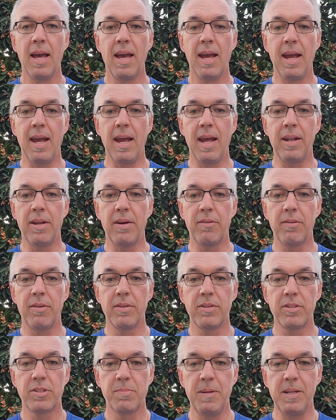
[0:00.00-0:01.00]
And
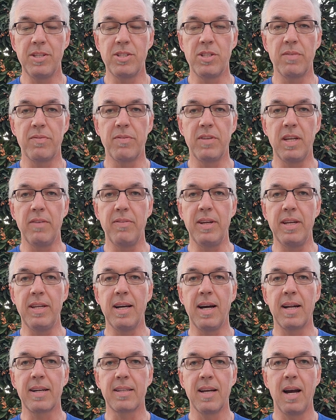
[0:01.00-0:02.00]

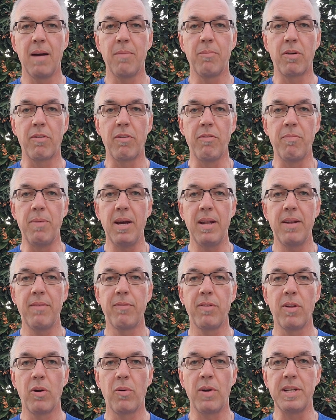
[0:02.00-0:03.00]
SpeedShiftTV.com, where we've been.
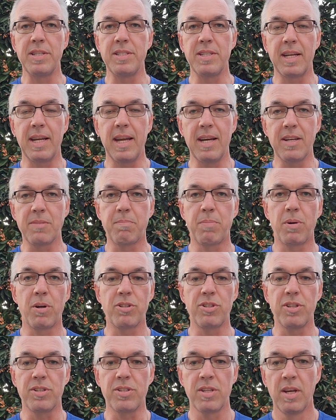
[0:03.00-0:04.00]
Flow Racing has
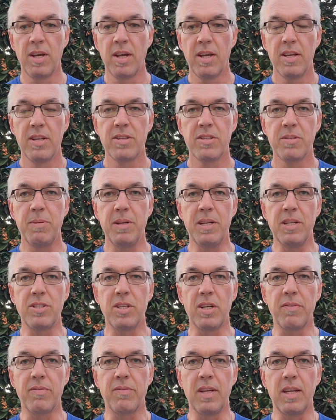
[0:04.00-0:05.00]
purchased
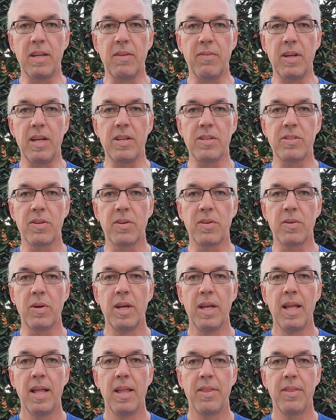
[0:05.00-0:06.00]
SpeedShift TV, so
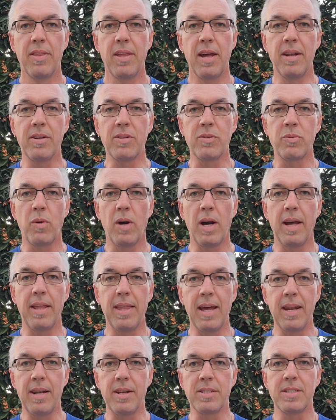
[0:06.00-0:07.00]
that is why
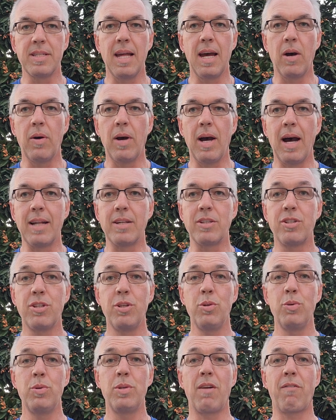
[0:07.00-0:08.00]
that is now on
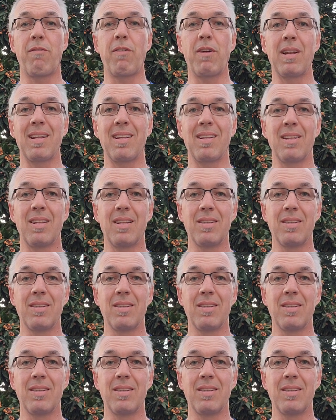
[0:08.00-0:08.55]
2 different